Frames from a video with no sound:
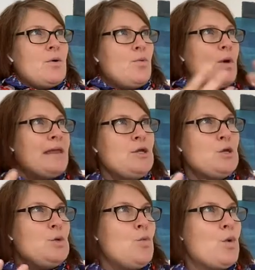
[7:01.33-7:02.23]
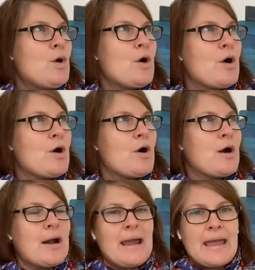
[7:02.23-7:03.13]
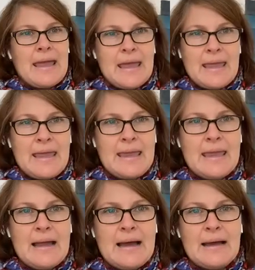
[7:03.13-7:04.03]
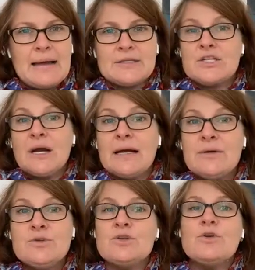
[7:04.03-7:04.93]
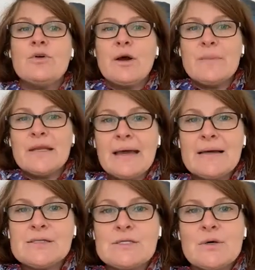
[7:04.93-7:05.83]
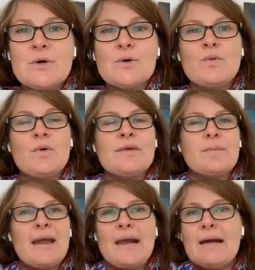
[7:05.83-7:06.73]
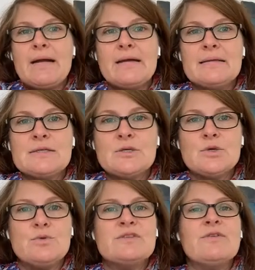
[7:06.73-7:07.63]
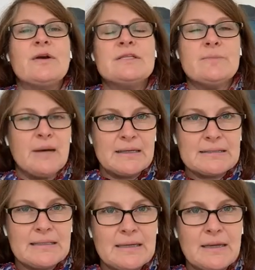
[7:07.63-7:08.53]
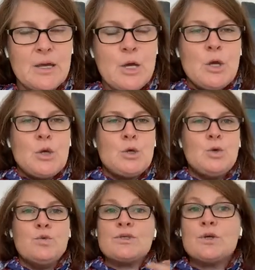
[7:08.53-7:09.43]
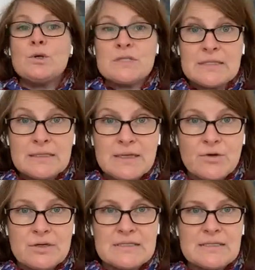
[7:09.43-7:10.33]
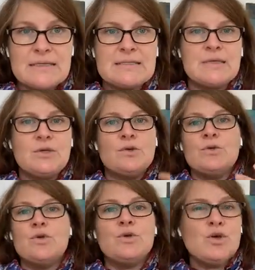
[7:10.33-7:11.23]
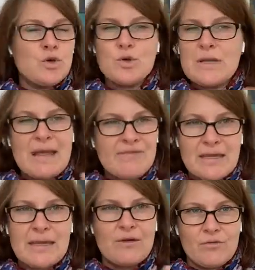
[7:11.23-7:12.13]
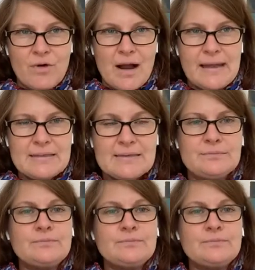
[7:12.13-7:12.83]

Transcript: when you were a child, you grew up in a household with a parent who was very demanding, who was constantly criticizing you, who you could never get it right.